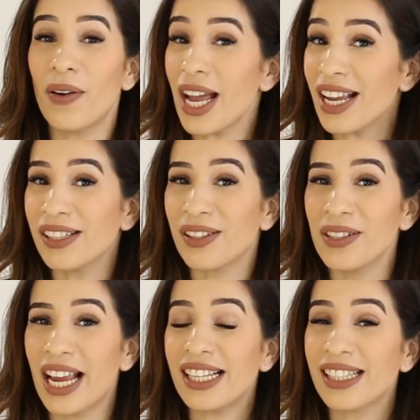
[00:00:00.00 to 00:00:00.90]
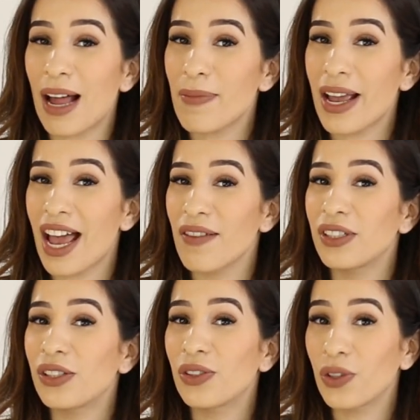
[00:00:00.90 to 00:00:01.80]
Okay, so next up I have
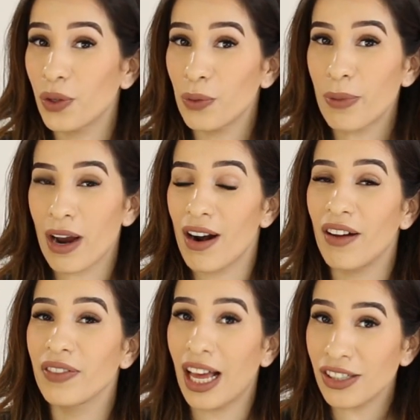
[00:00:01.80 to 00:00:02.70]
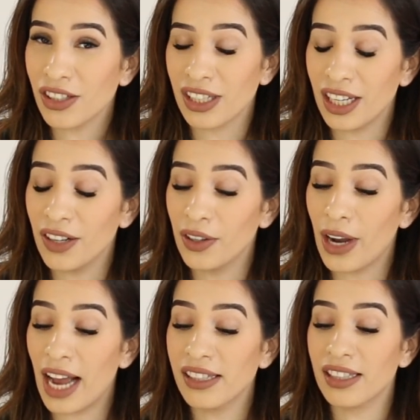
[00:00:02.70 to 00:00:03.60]
these two pair of lashes in here, you
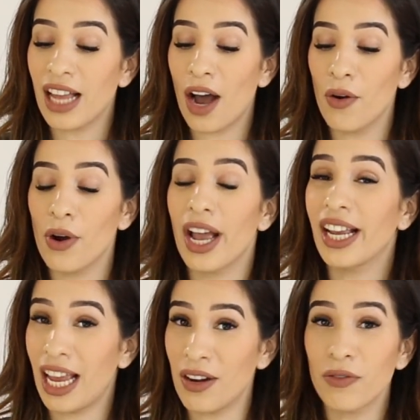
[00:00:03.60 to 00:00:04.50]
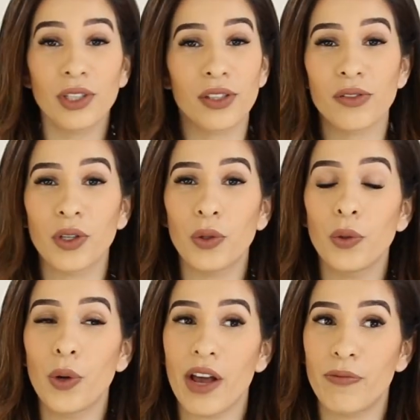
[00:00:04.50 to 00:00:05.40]
guys. Now, again, for those of you
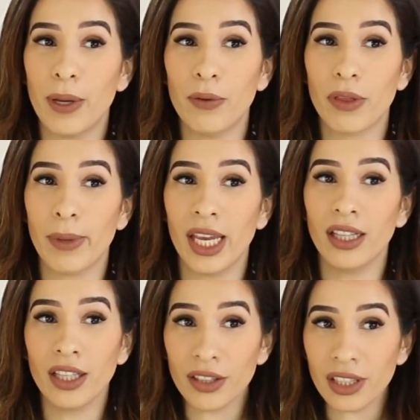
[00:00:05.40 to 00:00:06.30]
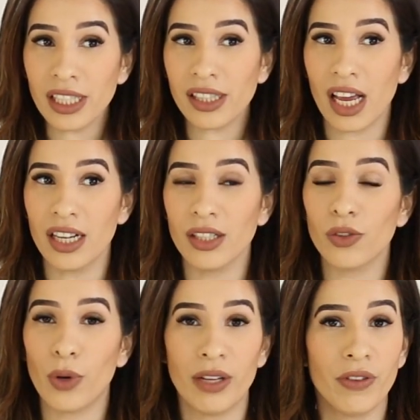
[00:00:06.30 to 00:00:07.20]
who have been with me literally since
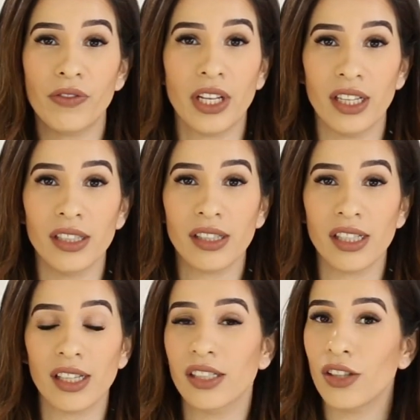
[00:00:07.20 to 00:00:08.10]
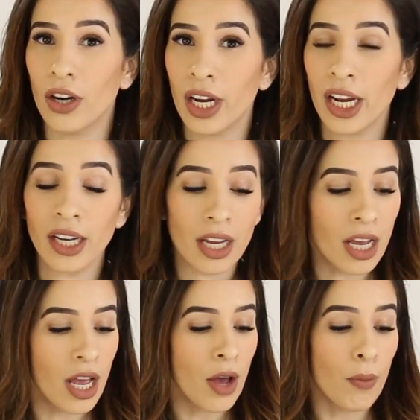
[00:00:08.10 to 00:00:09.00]
twenty fifteen, since I started,
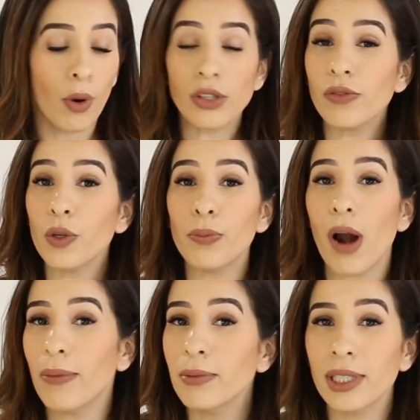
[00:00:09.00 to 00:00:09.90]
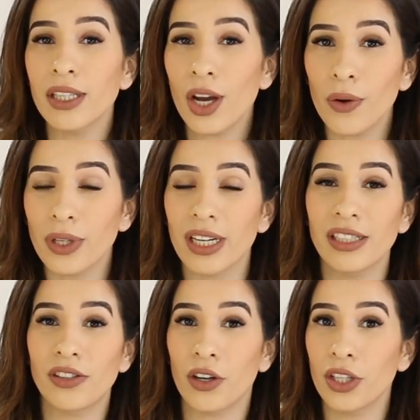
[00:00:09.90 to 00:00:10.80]
most of you probably know that I
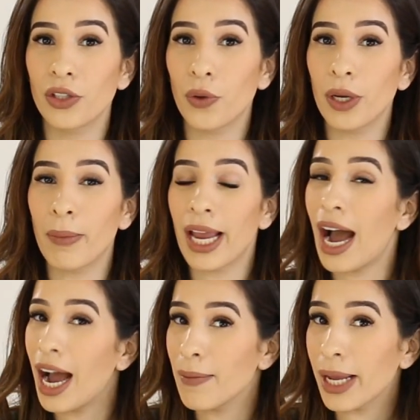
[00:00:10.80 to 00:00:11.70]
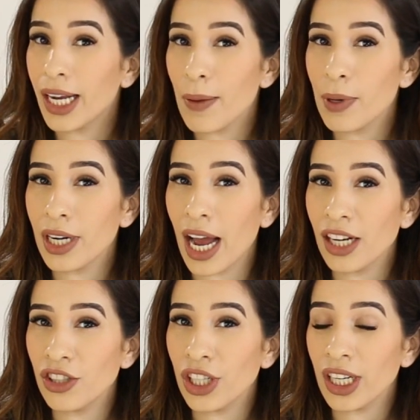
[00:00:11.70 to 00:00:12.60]
started doing my eye makeup on
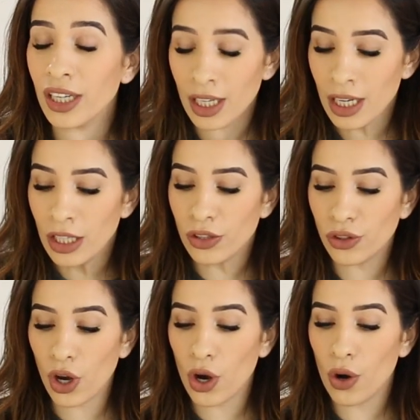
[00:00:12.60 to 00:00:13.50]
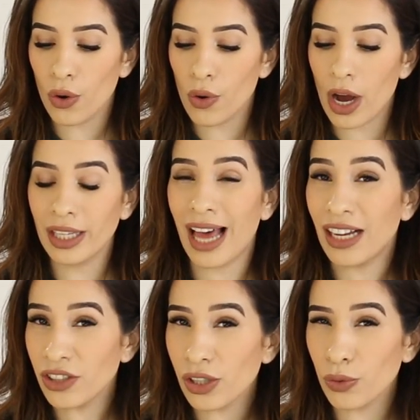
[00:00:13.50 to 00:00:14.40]
I G. So
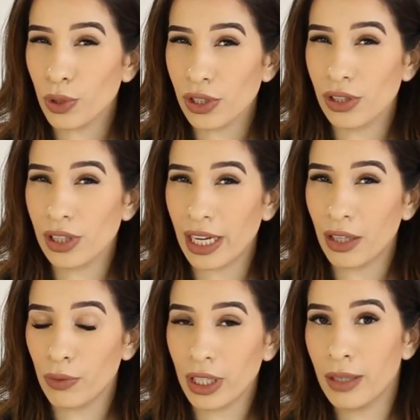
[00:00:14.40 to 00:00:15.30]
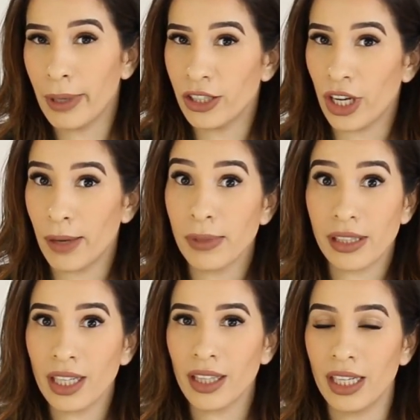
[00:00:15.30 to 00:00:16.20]
lashes was like really my jam,
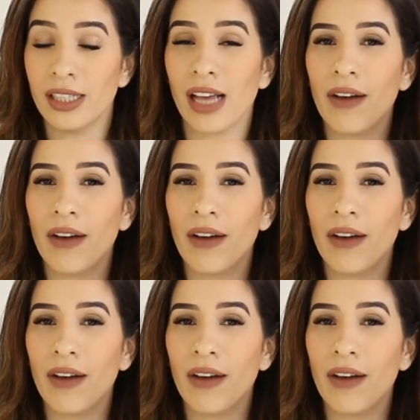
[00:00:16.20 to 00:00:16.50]
still is.